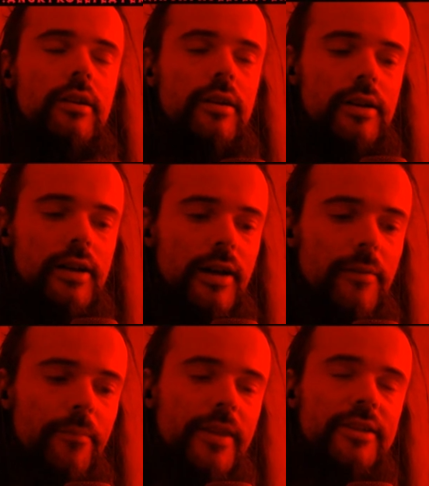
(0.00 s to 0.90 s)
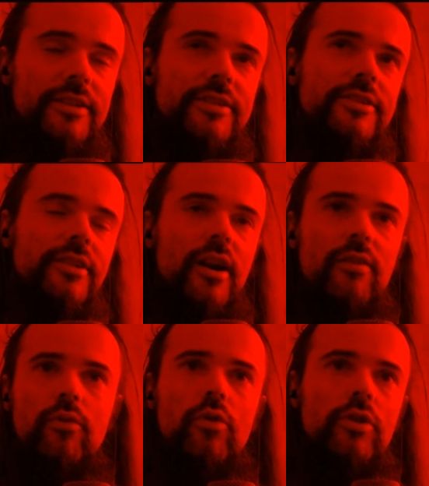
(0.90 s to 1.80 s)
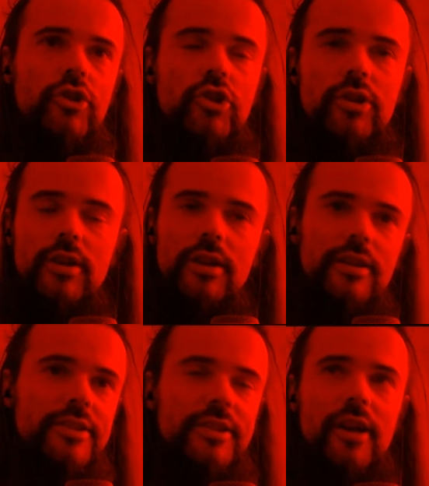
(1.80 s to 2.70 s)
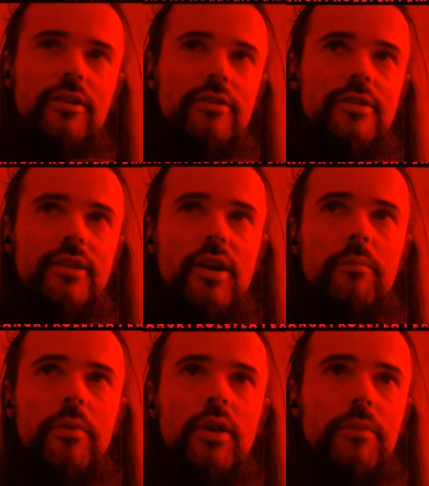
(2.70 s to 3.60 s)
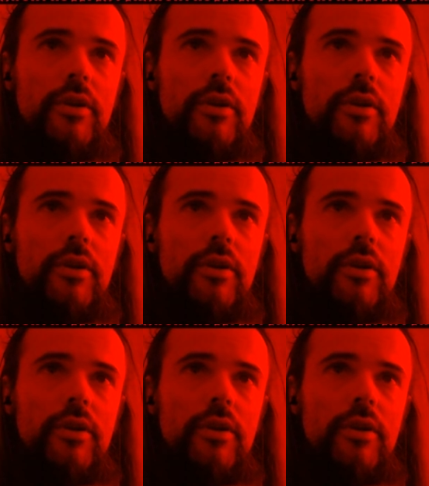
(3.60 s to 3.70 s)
Starforge Cyclone Slayer build,